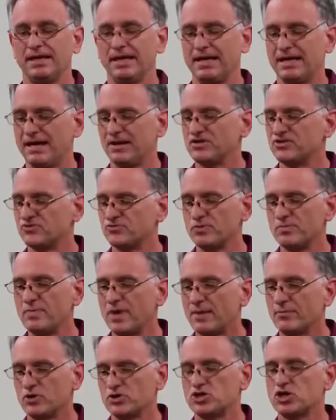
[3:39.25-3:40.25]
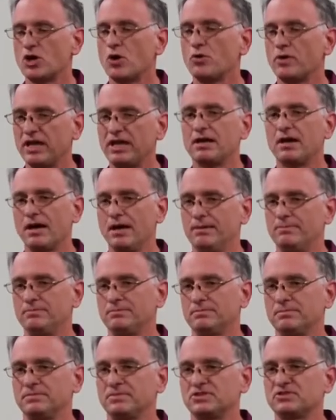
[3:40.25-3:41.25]
And I just remember choking
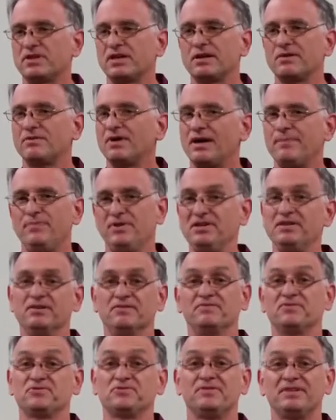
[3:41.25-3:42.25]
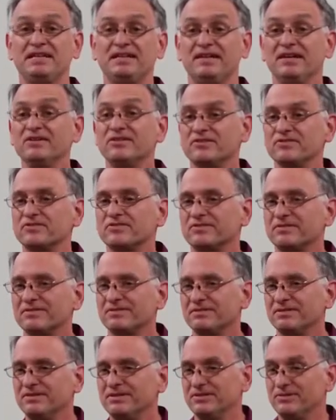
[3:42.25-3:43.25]
up. I've been here for 20 years.
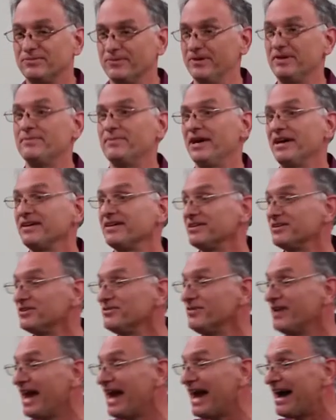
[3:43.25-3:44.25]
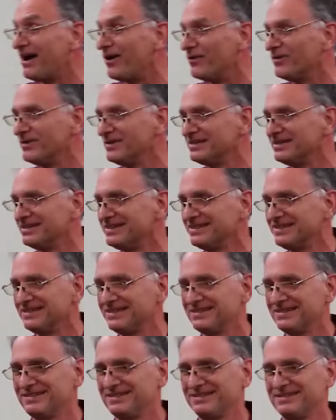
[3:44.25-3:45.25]
what am I going to do now?
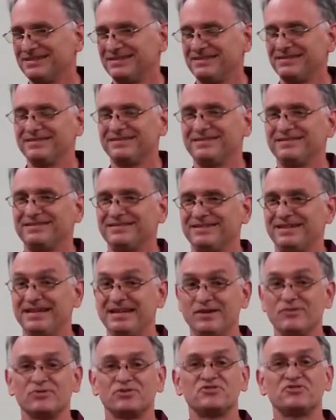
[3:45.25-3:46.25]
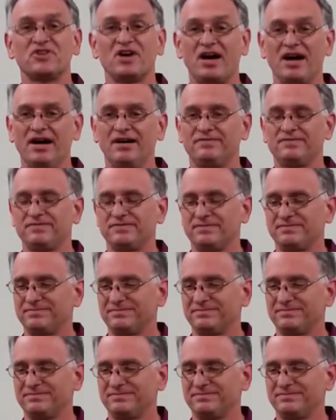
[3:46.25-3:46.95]
And it was tough.